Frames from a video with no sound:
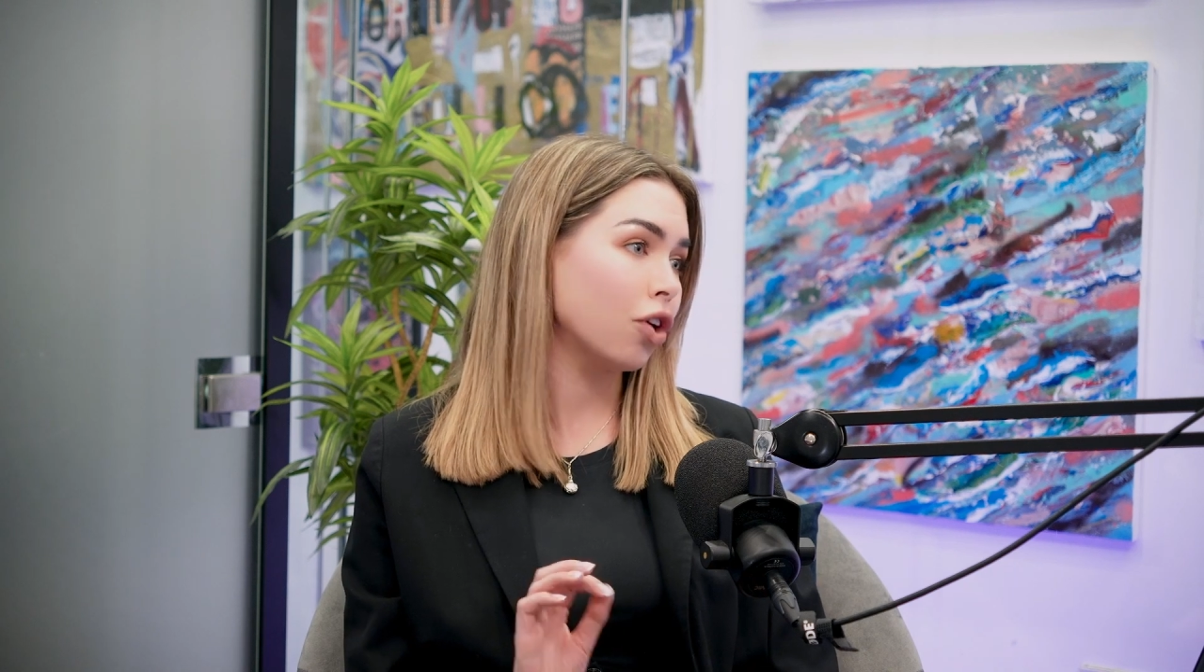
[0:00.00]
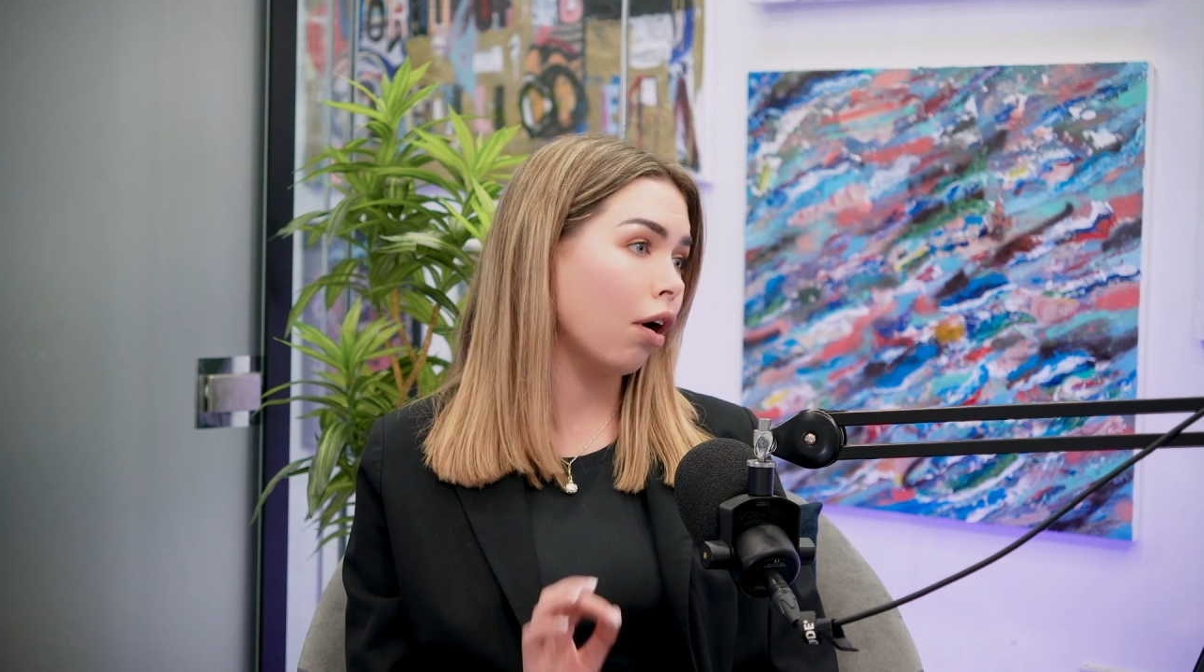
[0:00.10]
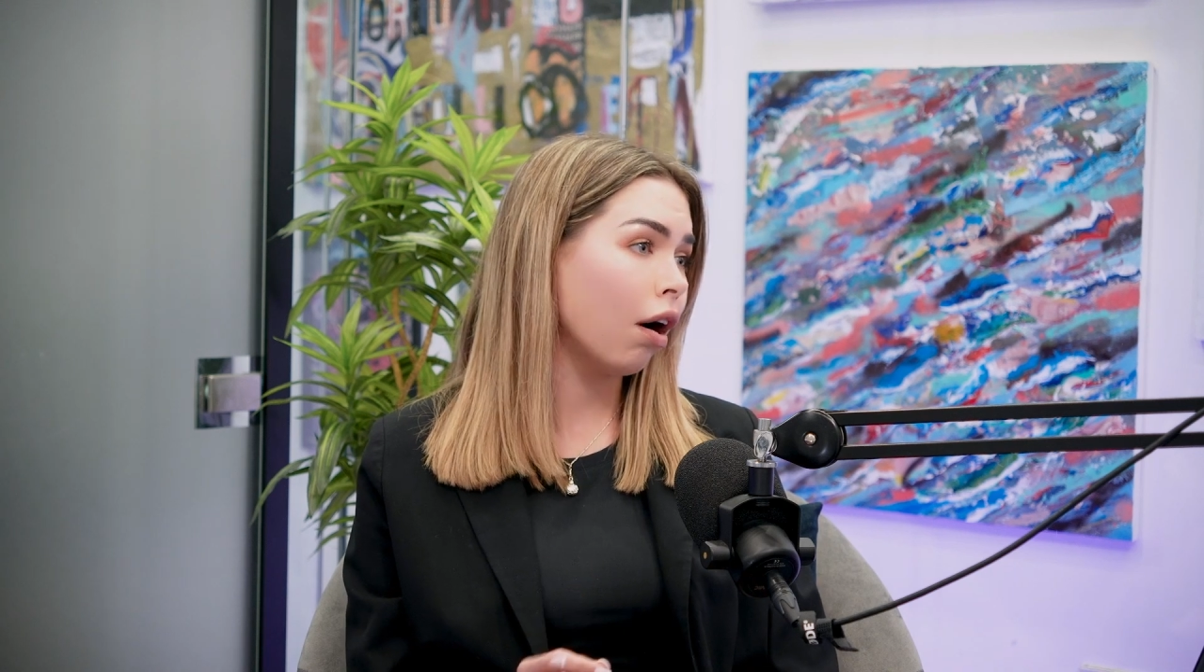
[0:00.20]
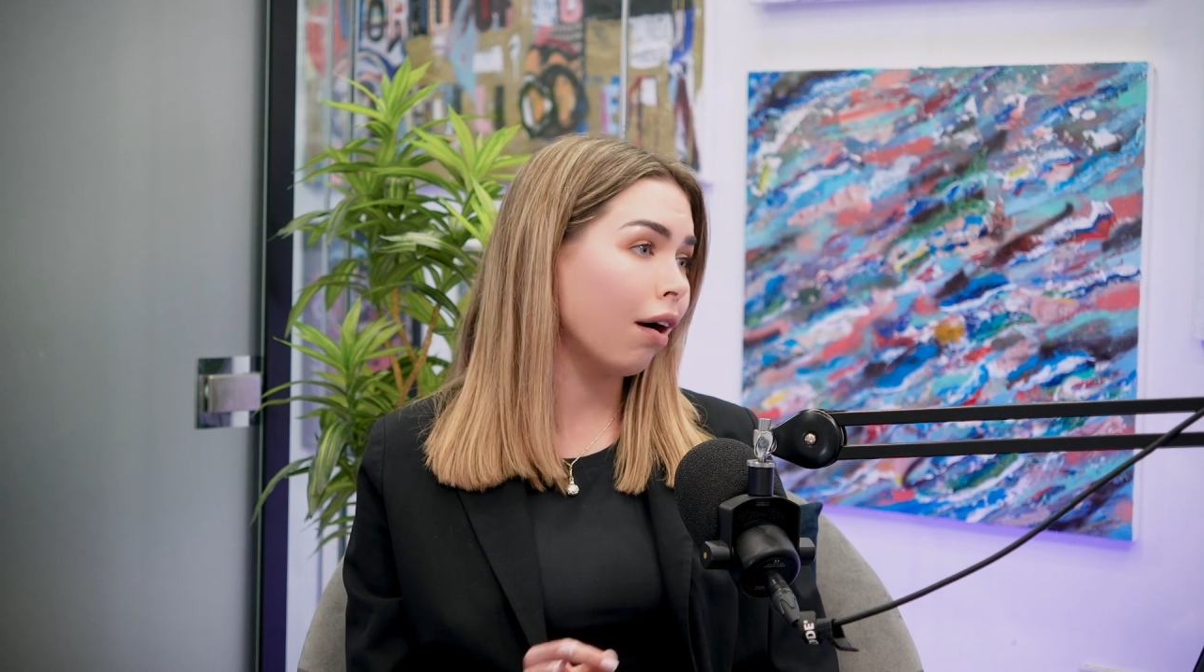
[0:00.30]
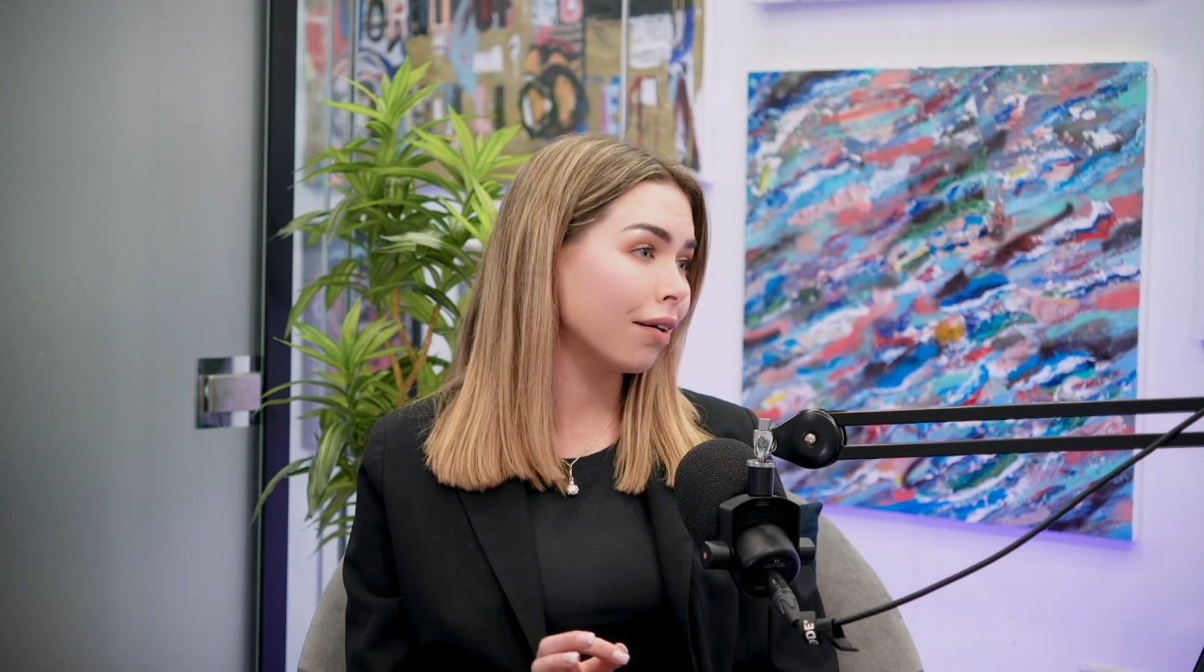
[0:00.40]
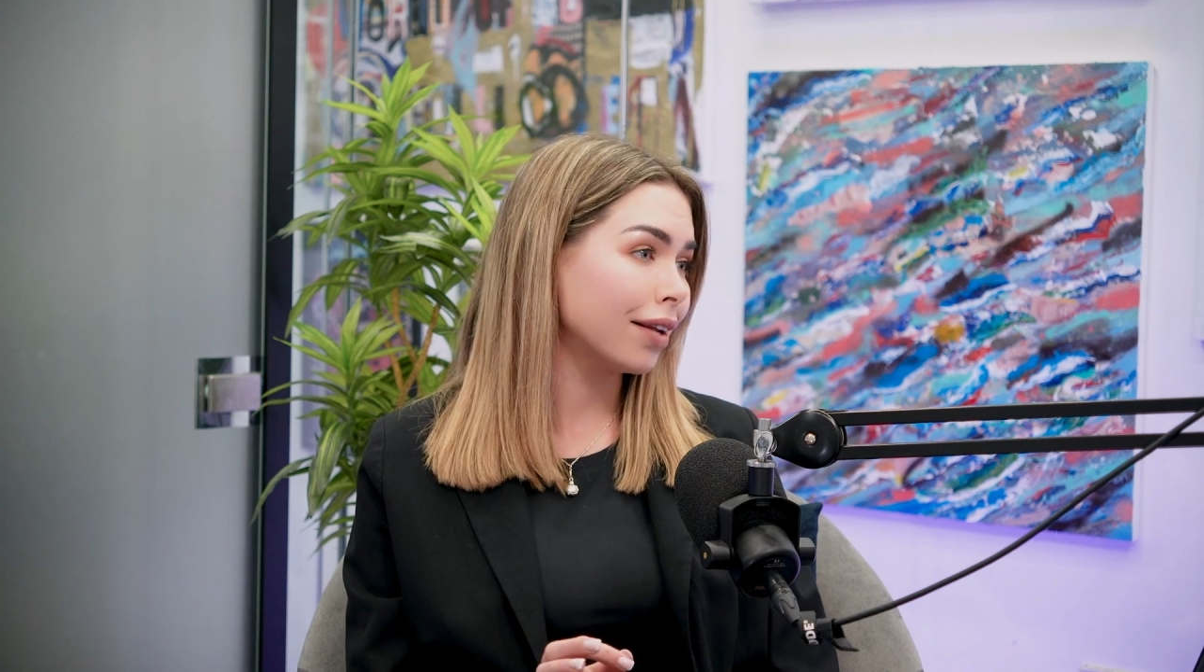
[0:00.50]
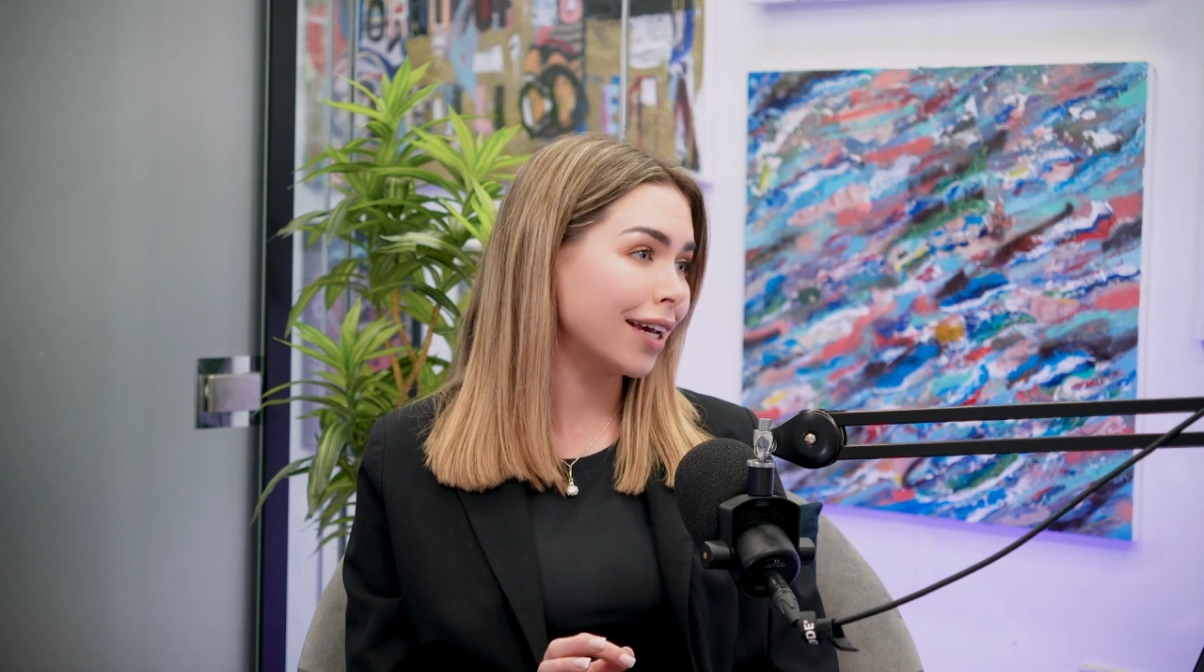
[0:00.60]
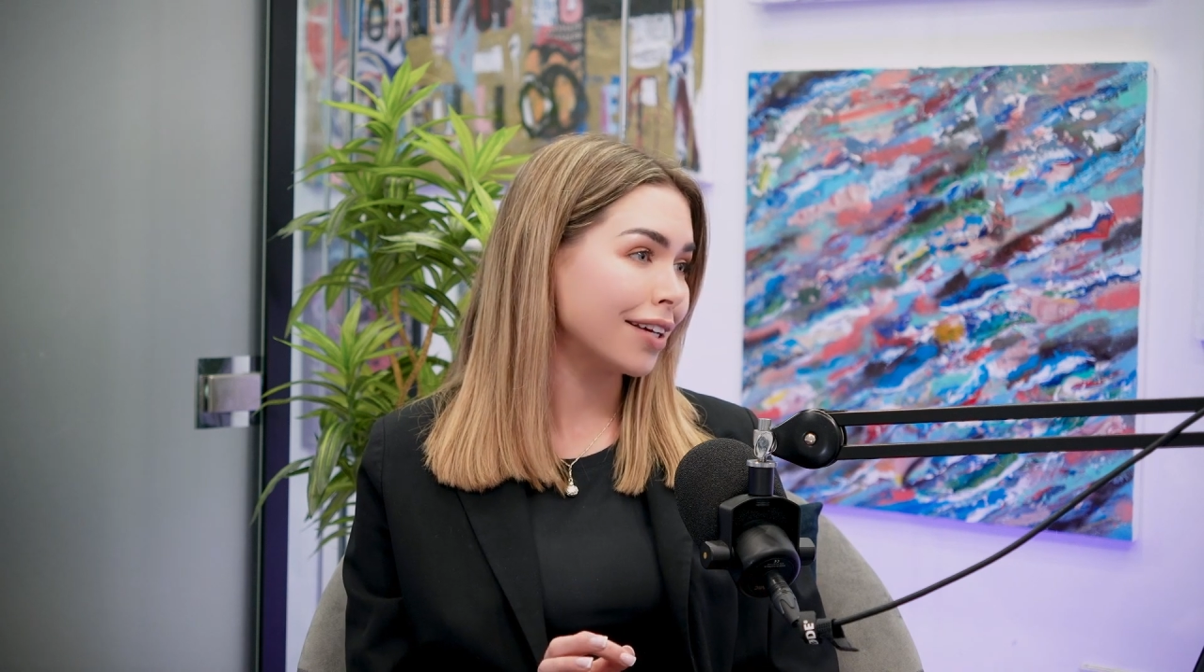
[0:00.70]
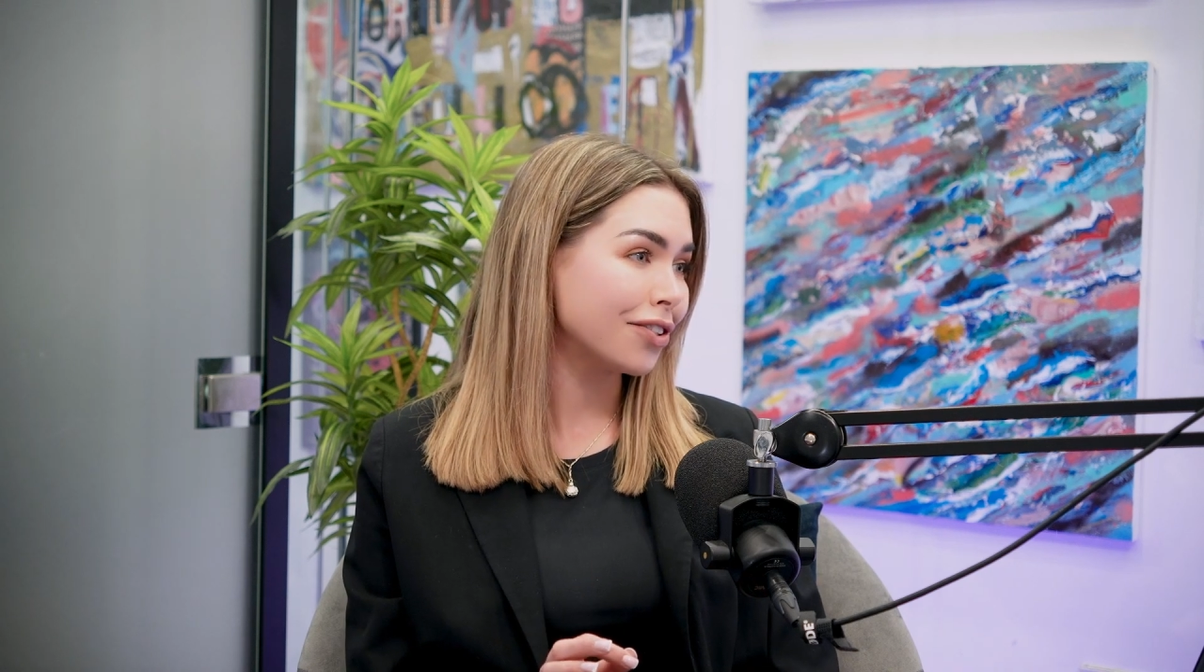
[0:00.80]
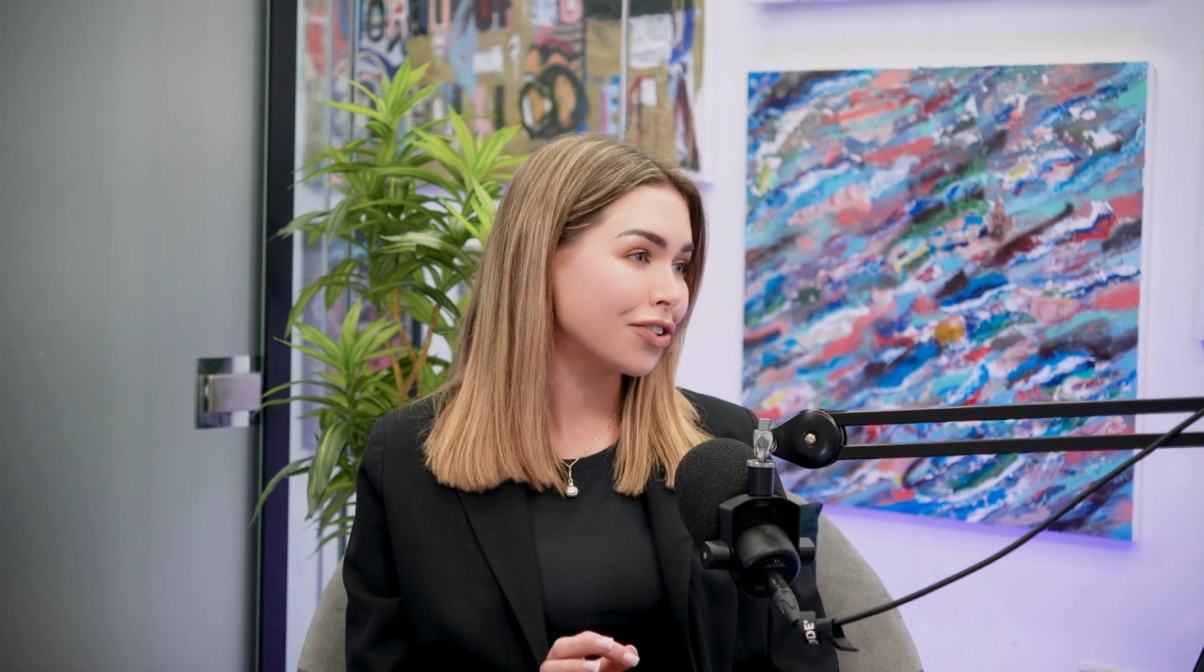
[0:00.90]

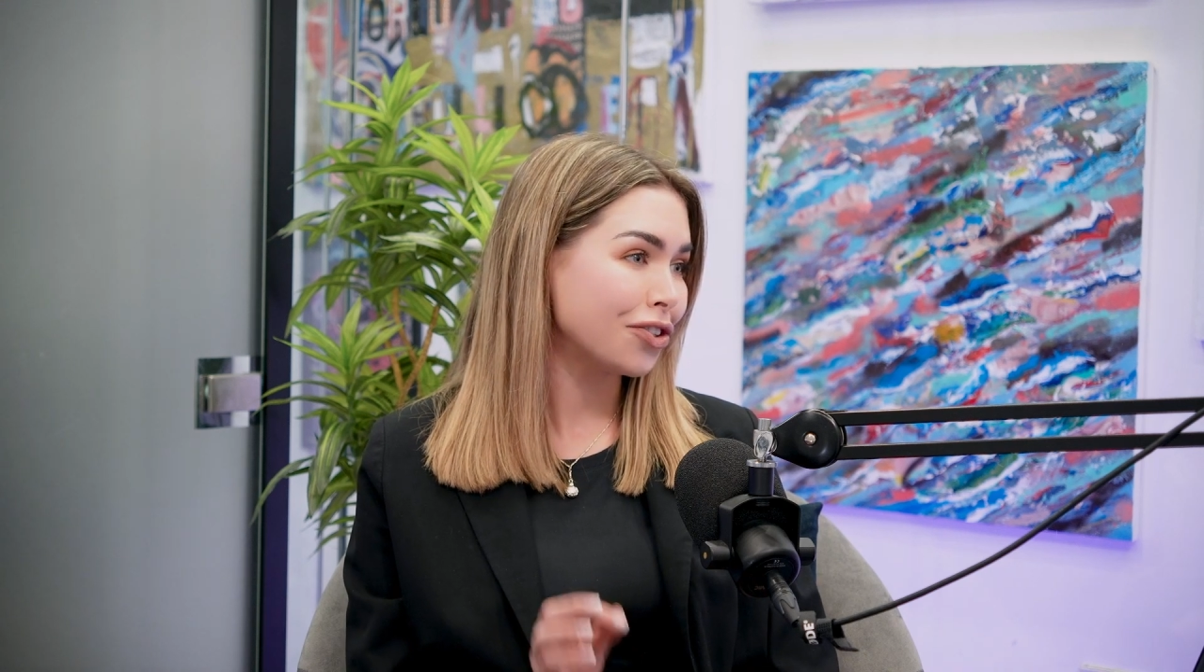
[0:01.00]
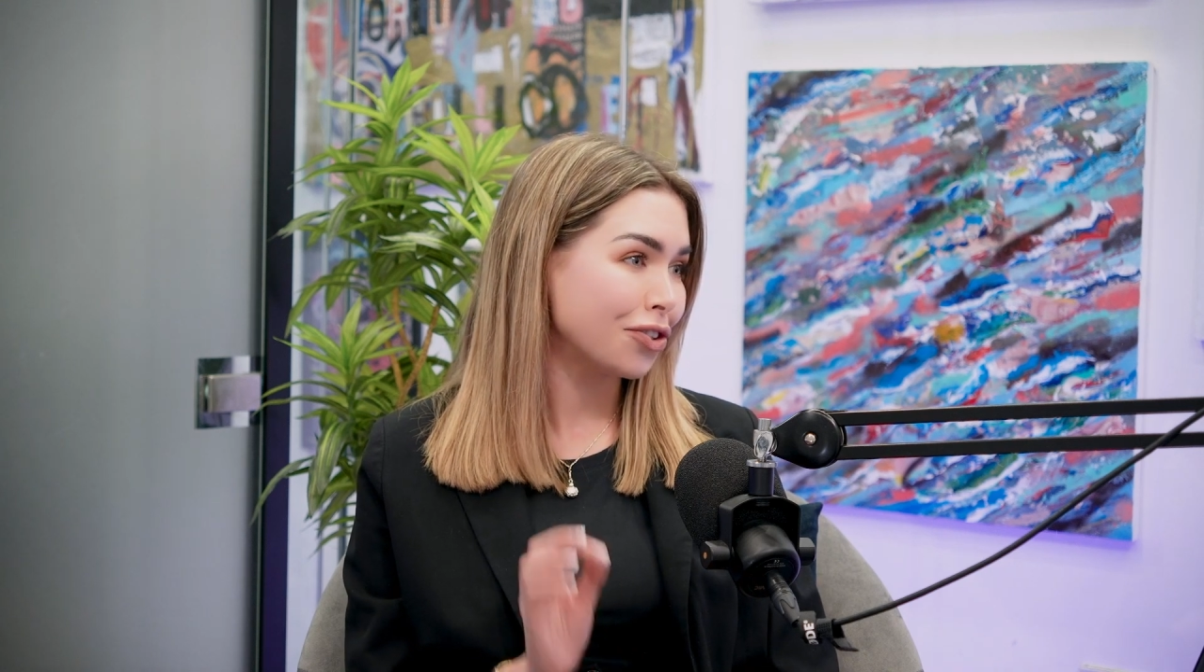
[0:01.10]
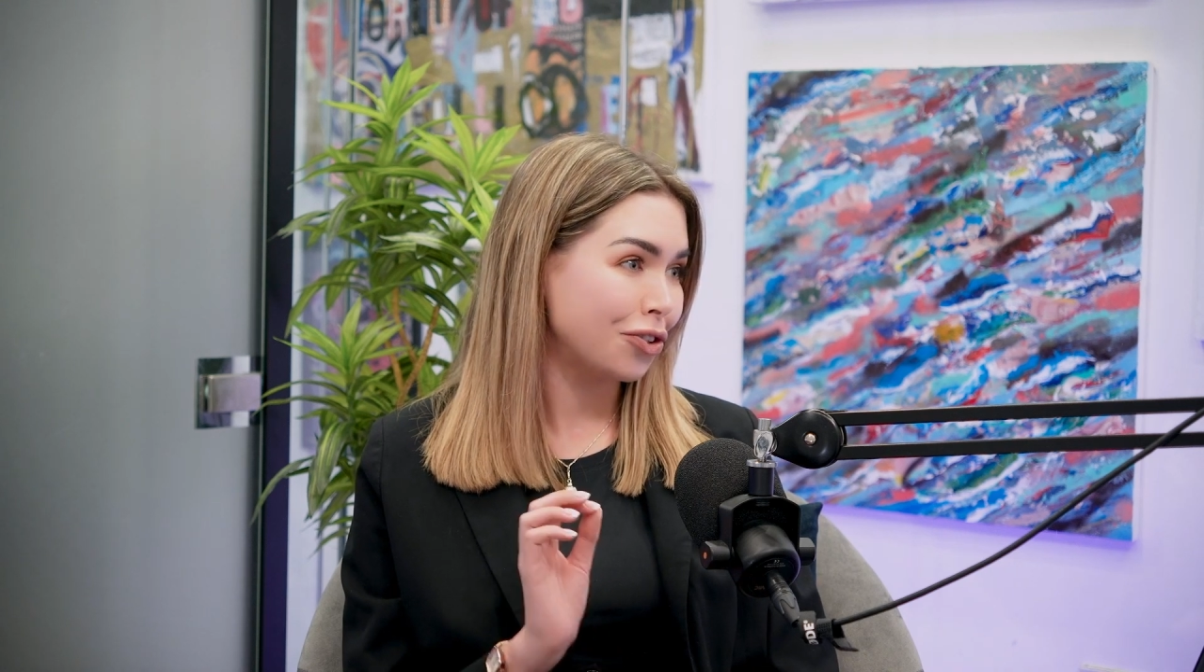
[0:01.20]
hardest